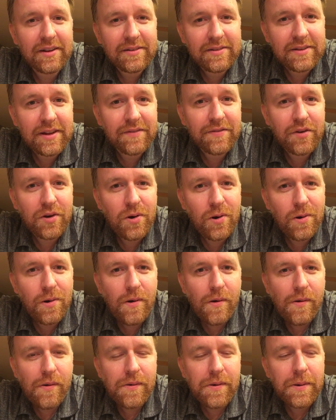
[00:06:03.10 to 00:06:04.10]
is
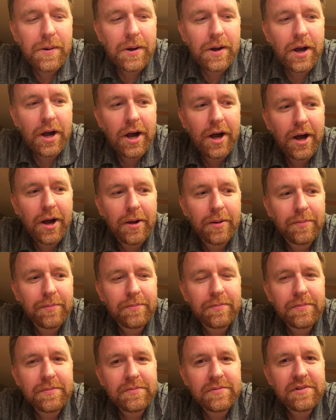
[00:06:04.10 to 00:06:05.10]
difficult.
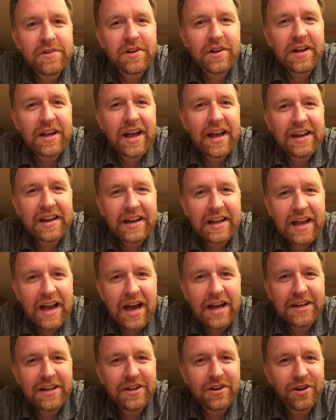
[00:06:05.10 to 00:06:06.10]
You kind of
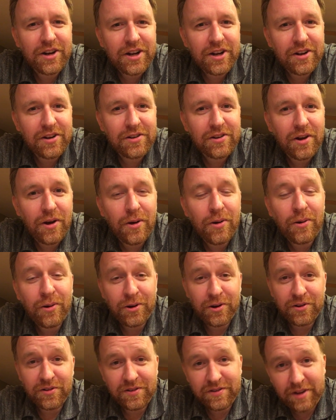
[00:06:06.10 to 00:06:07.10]
got it or you don't, or
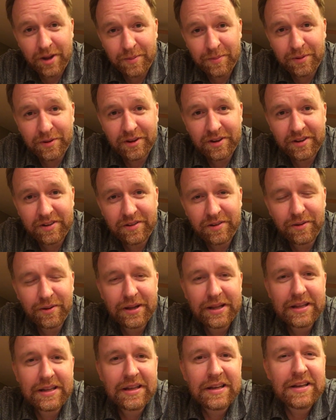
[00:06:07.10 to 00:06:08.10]
you stumble
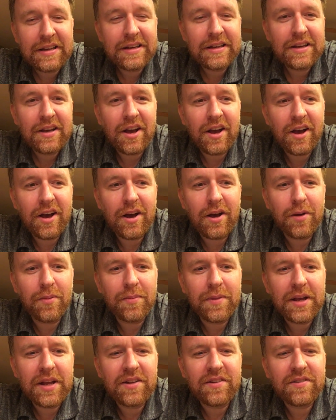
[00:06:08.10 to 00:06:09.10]
into it.
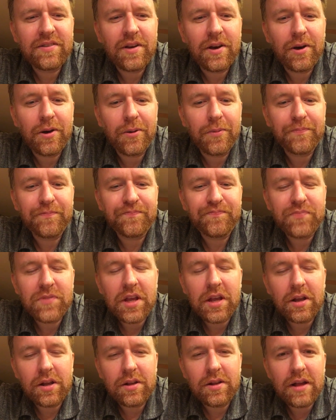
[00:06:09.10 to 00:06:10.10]
And so
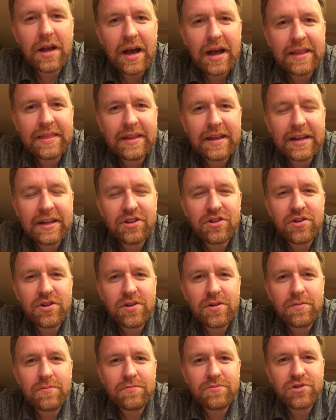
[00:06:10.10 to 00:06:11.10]
I think
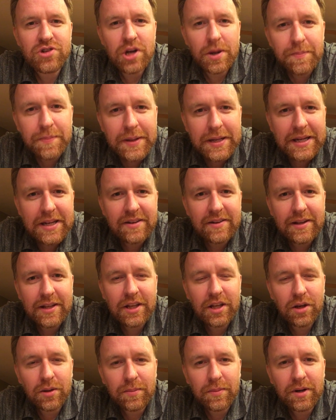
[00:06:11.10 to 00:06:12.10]
jumping into
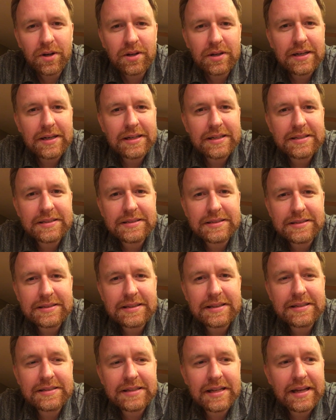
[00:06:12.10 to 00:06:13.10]
humor
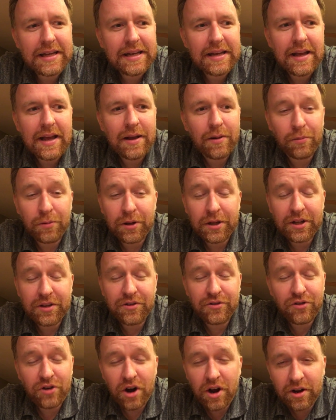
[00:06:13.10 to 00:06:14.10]
is a really
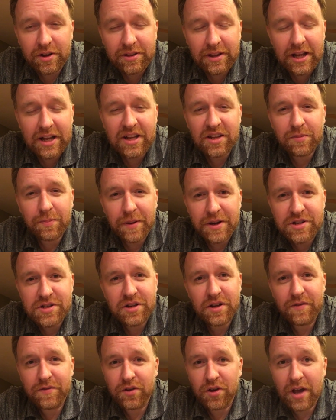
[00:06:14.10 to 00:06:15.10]
strong thing,
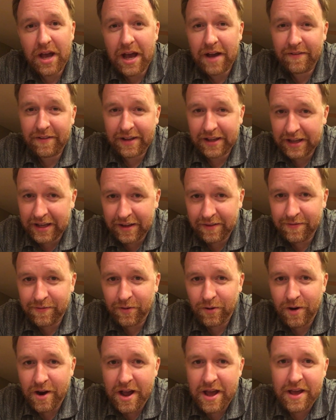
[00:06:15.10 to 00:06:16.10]
especially if you have a gift
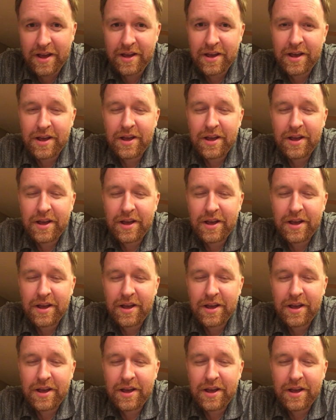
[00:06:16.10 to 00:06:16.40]
for it.